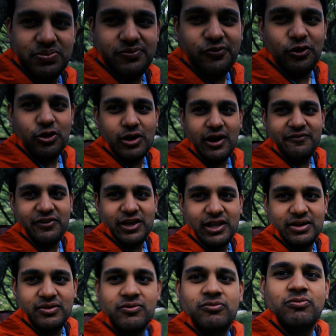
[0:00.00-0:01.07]
photographing
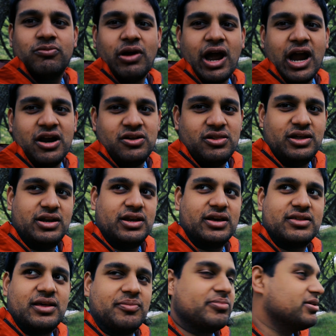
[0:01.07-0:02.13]
in Ireland,
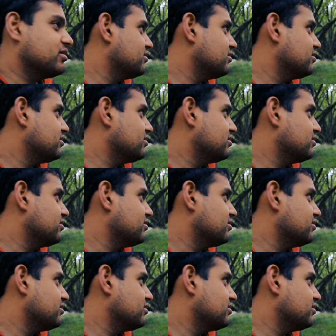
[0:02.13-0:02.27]
except